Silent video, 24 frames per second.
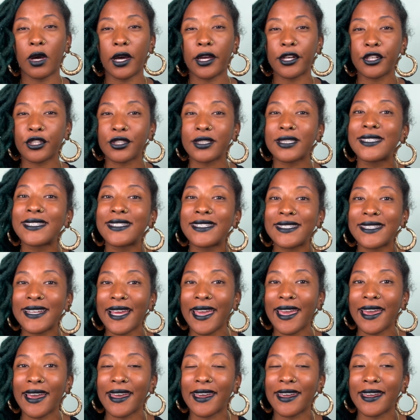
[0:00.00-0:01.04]

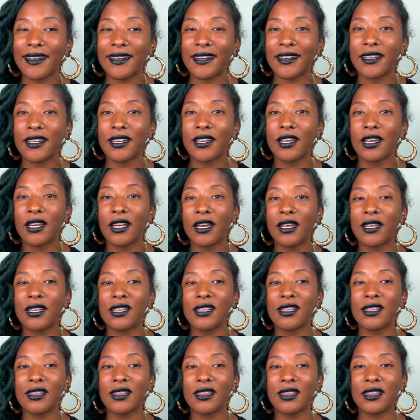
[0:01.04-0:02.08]
understand
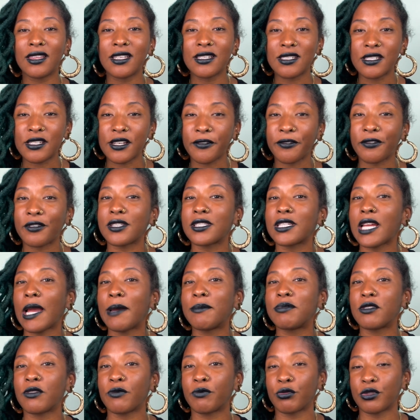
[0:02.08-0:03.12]
the different
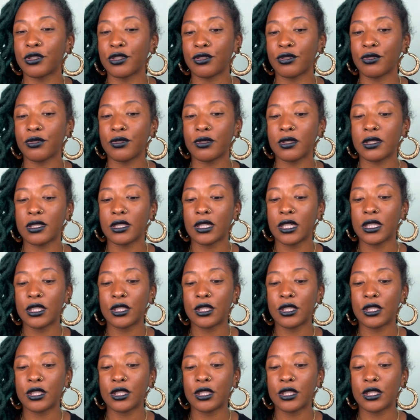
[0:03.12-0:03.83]
types of bristles.